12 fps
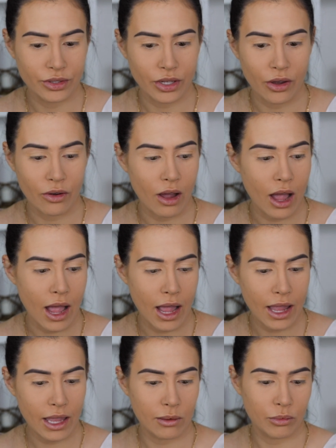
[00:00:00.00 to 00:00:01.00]
So
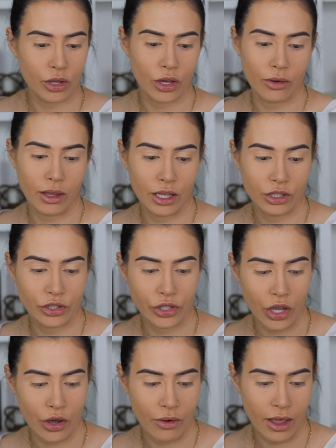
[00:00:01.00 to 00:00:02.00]
I am going to
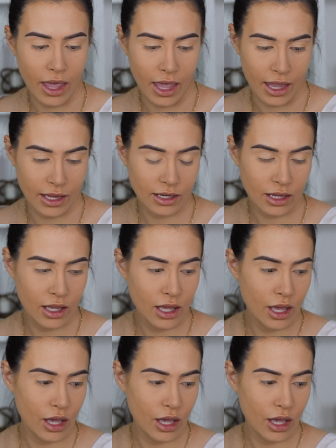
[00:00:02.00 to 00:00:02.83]
go in